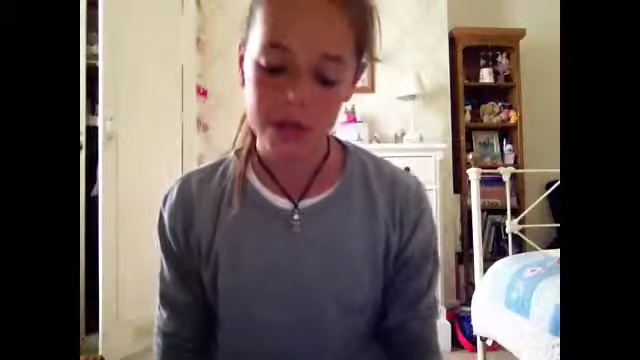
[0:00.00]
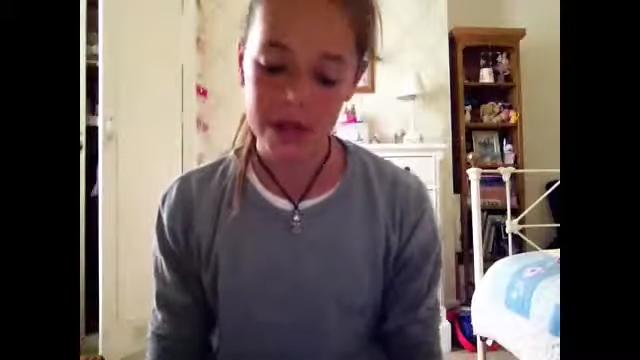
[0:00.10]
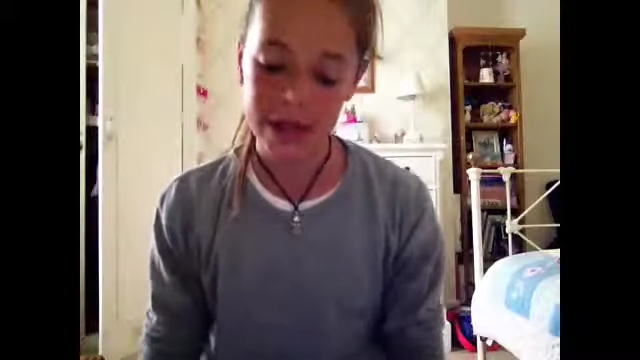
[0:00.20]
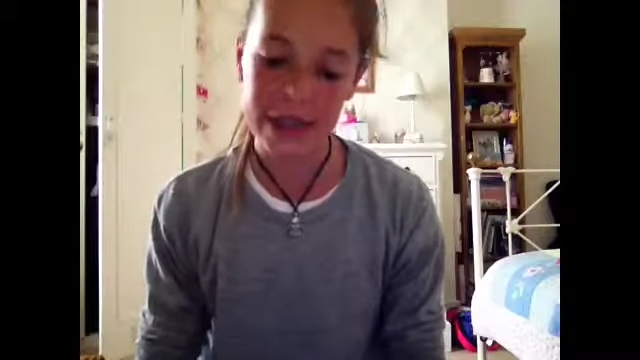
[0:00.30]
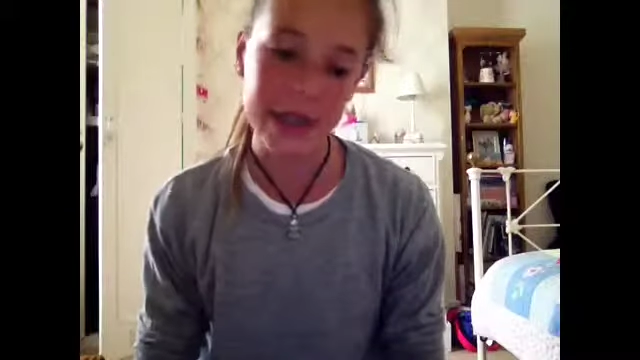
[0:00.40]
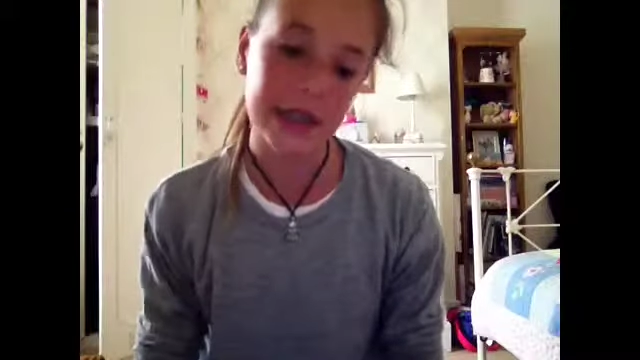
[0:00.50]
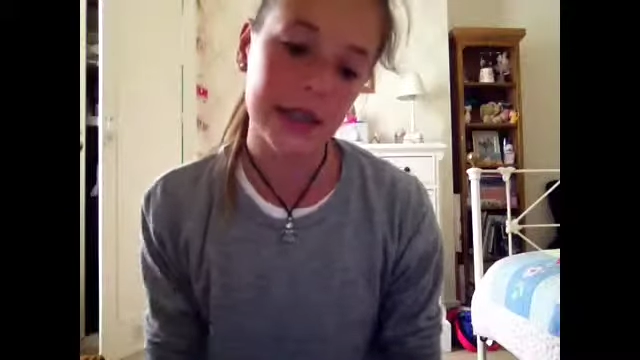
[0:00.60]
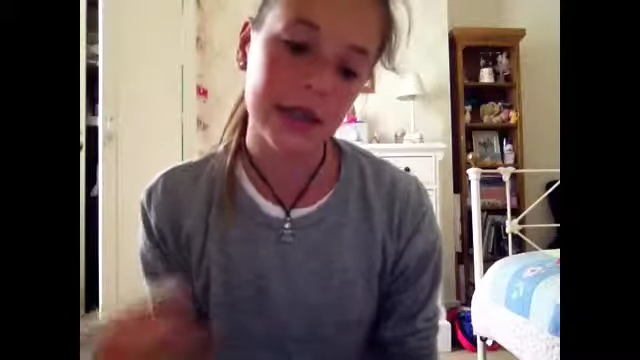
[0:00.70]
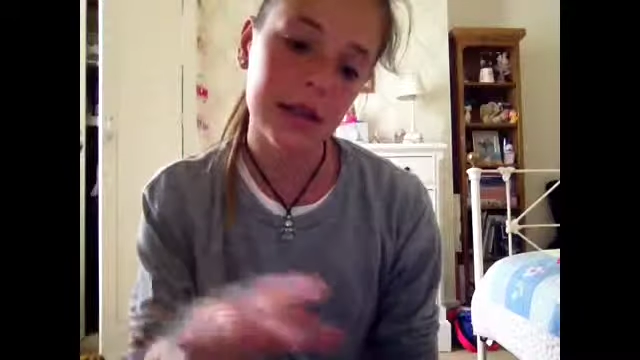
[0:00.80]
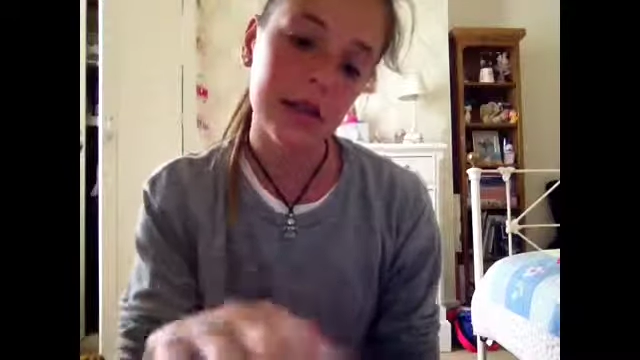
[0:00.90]

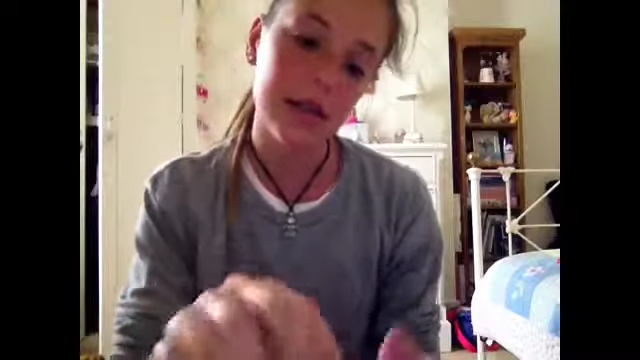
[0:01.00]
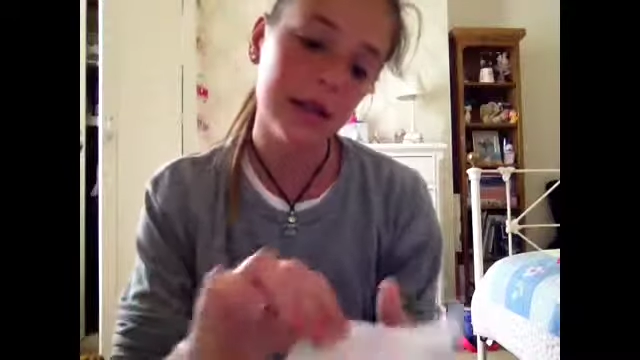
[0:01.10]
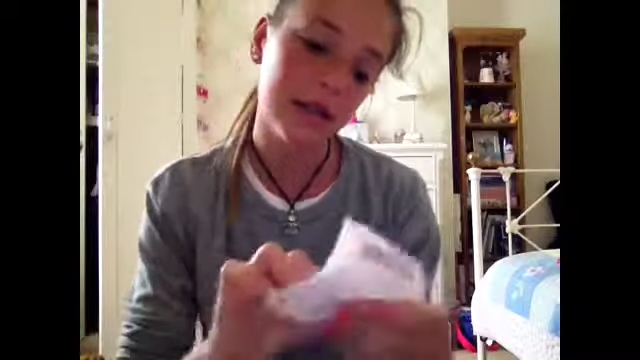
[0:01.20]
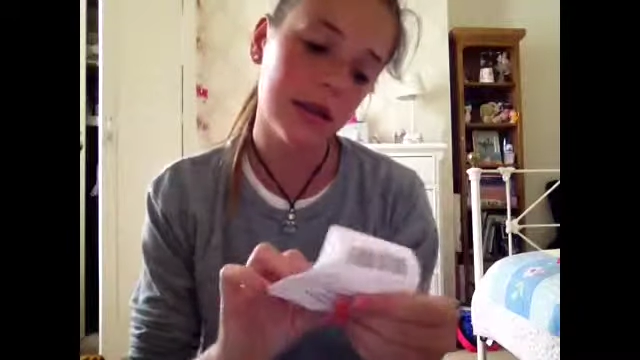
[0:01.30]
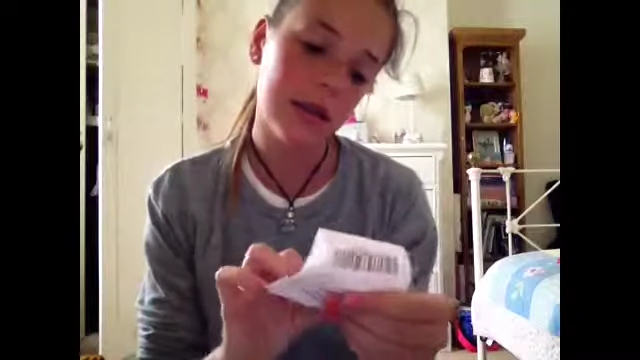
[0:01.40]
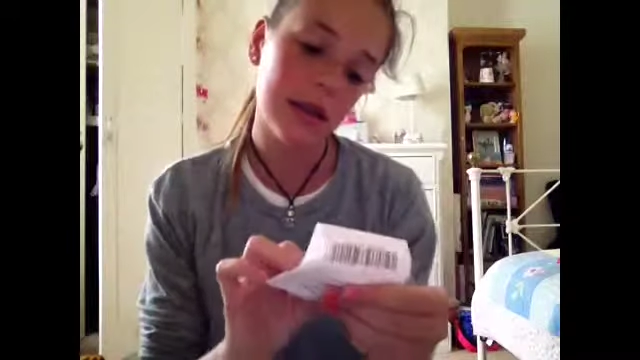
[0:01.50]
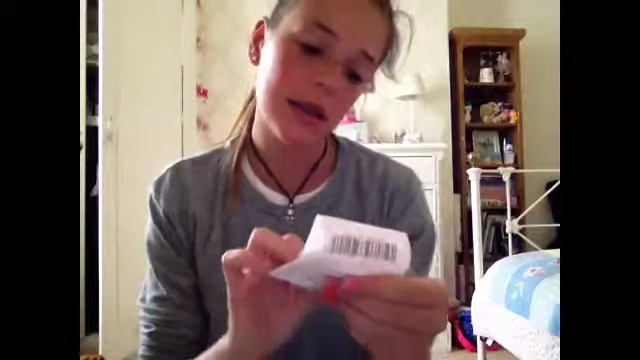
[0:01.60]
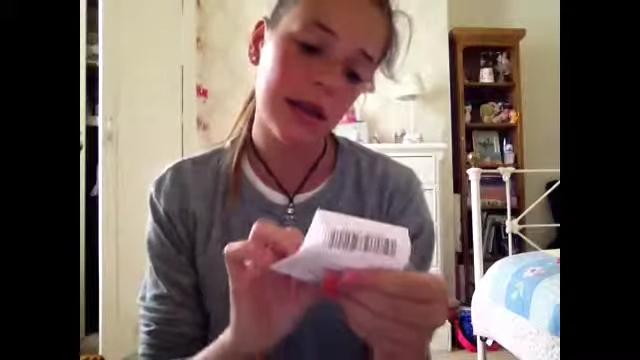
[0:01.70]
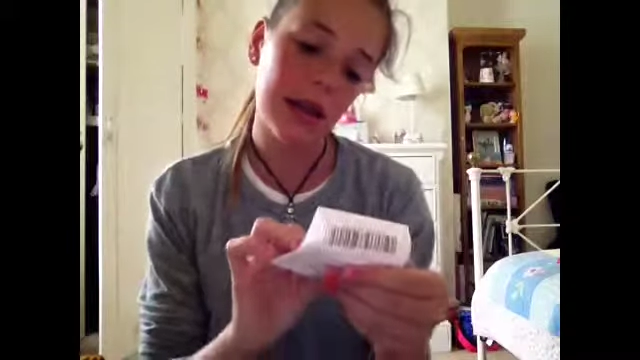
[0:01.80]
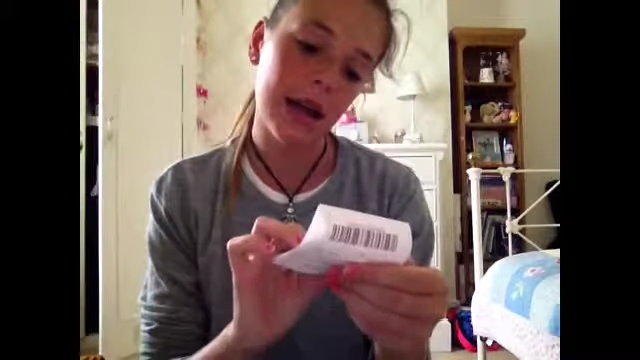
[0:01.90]

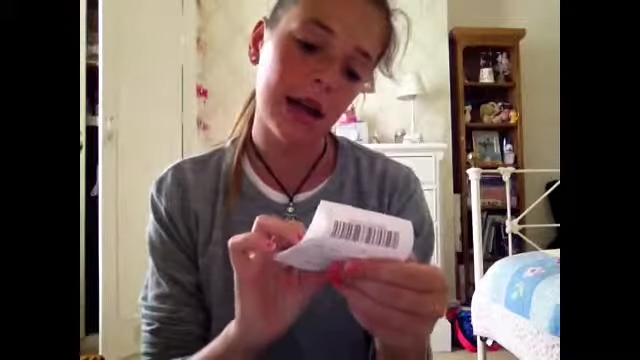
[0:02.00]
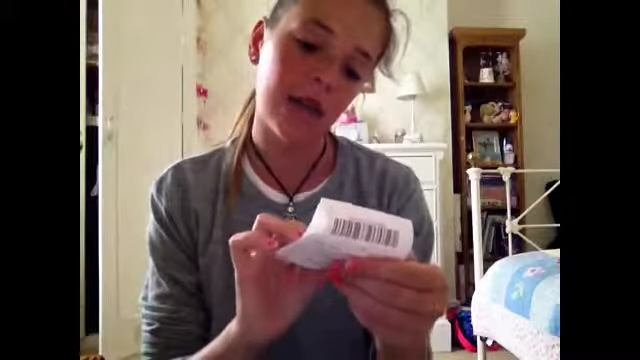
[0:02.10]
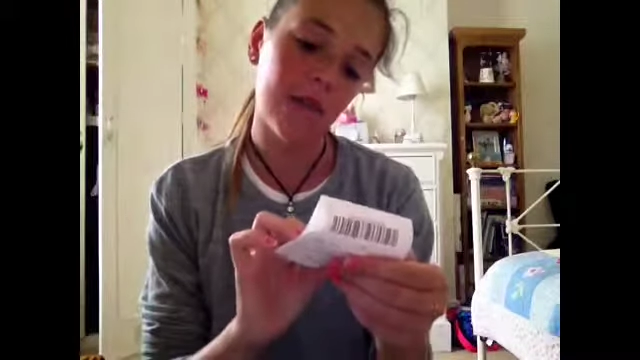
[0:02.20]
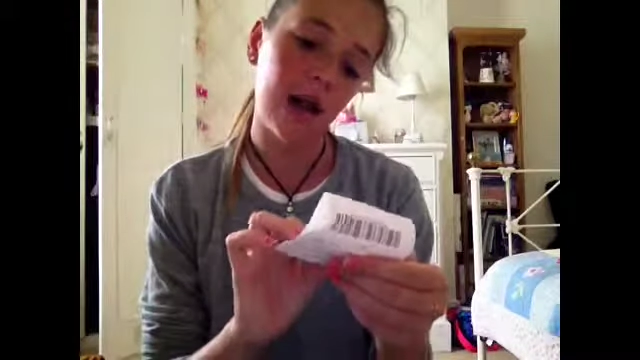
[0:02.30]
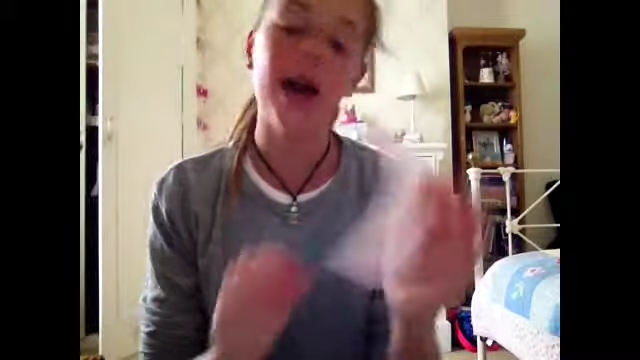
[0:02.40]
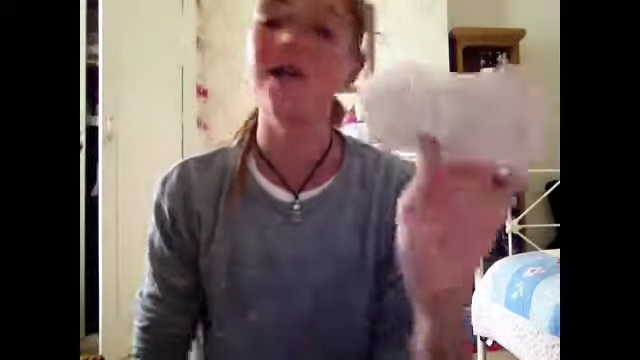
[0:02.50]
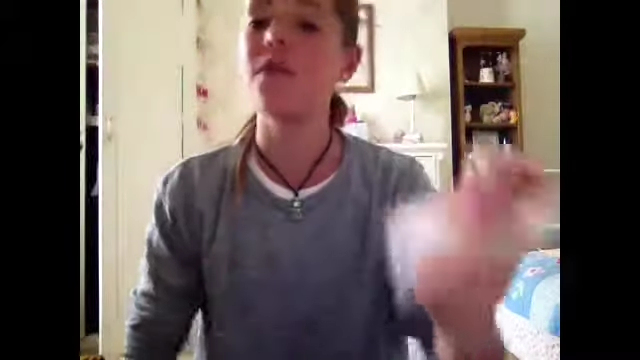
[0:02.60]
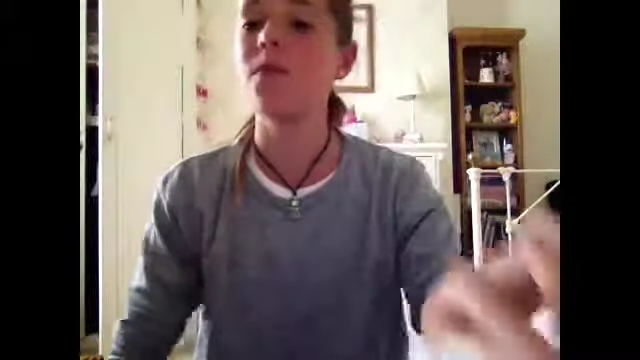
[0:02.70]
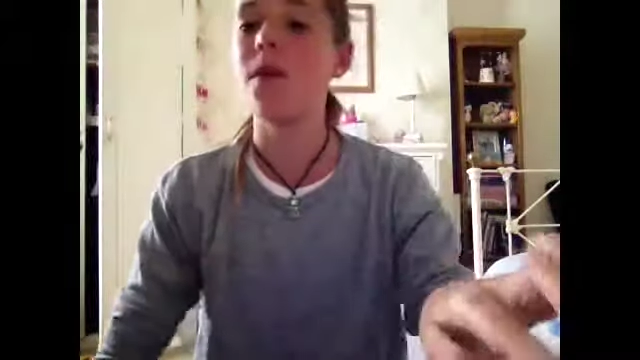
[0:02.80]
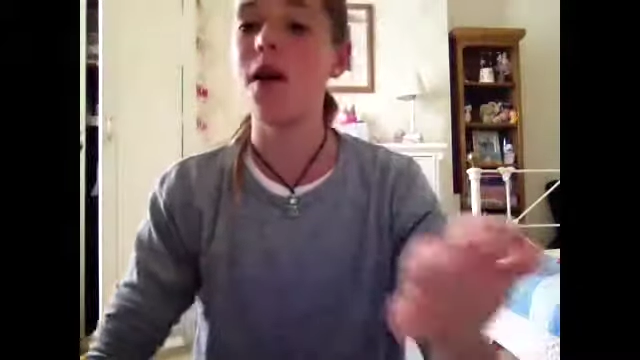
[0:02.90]
$19.95,
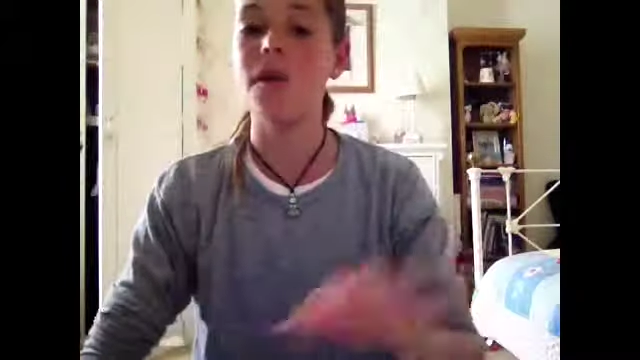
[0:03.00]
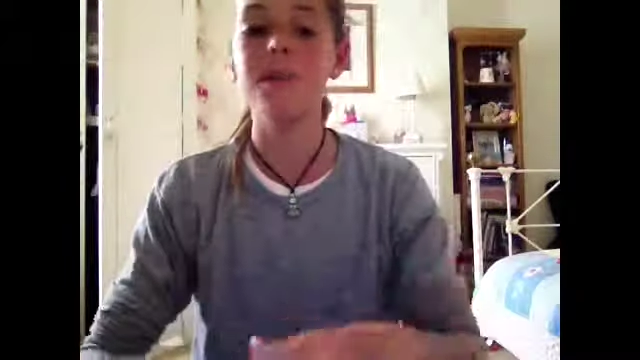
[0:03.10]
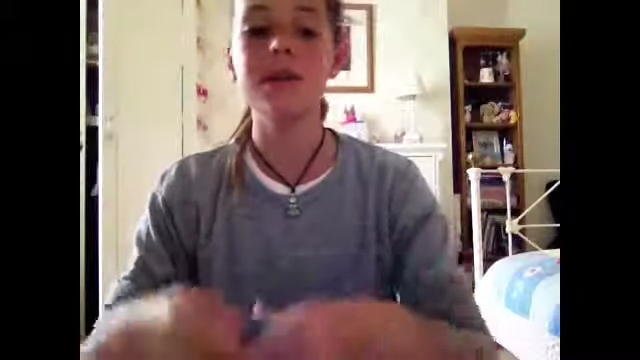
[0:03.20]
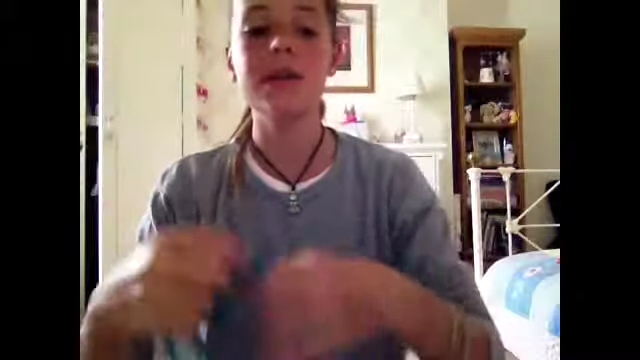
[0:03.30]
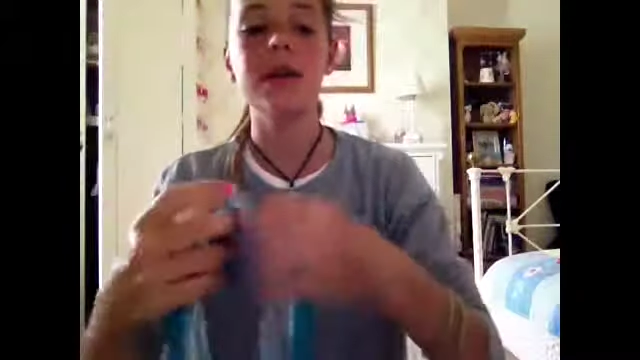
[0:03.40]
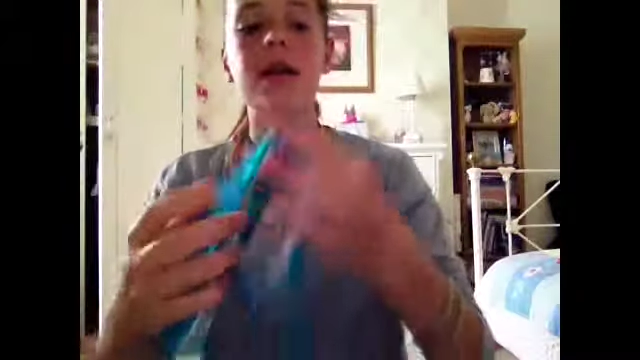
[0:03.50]
the bottoms.